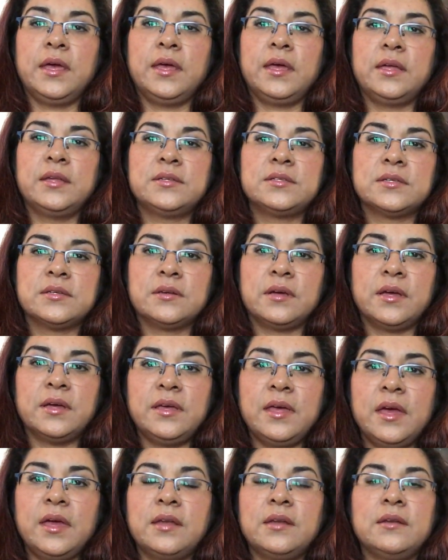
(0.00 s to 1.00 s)
And
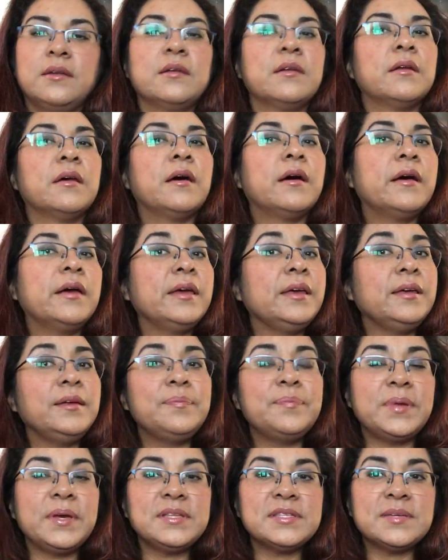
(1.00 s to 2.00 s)
again,
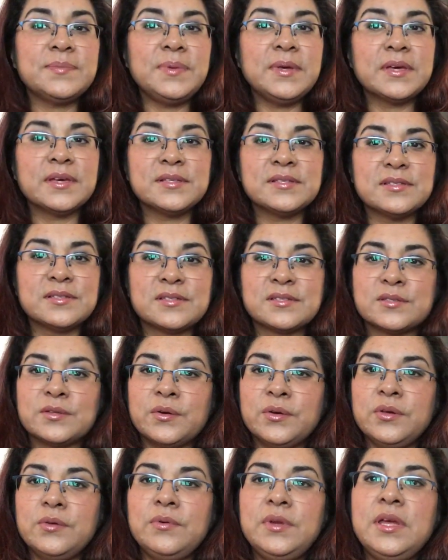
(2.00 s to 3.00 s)
I picked it because it's
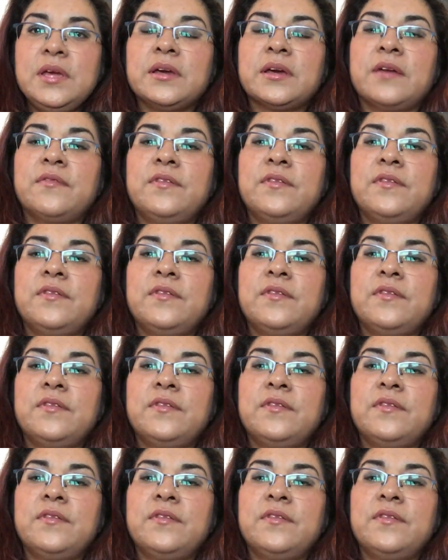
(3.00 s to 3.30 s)
so unique.